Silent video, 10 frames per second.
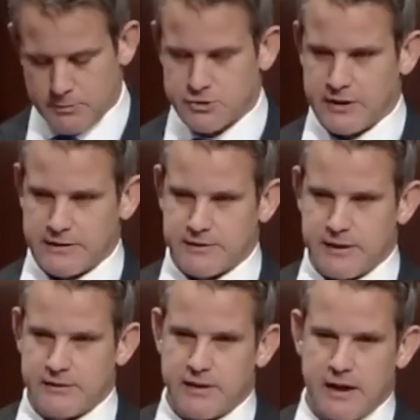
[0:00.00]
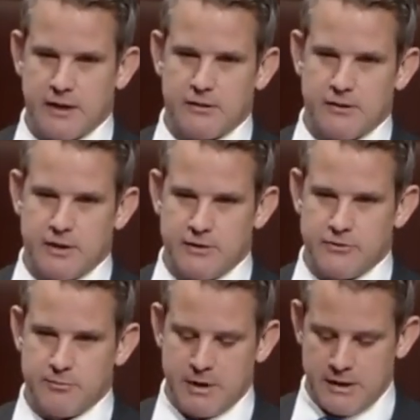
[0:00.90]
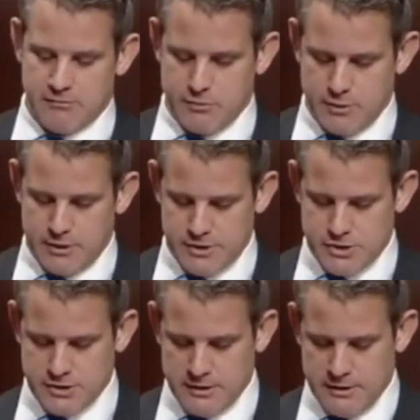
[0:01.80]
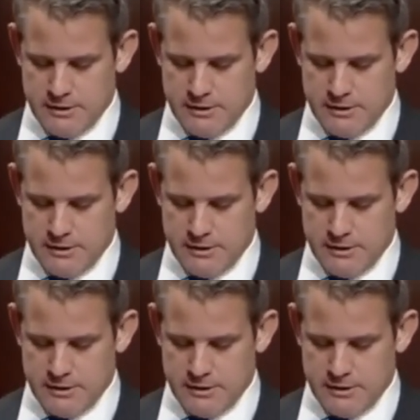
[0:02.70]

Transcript: Much like the Titanic on its maiden voyage,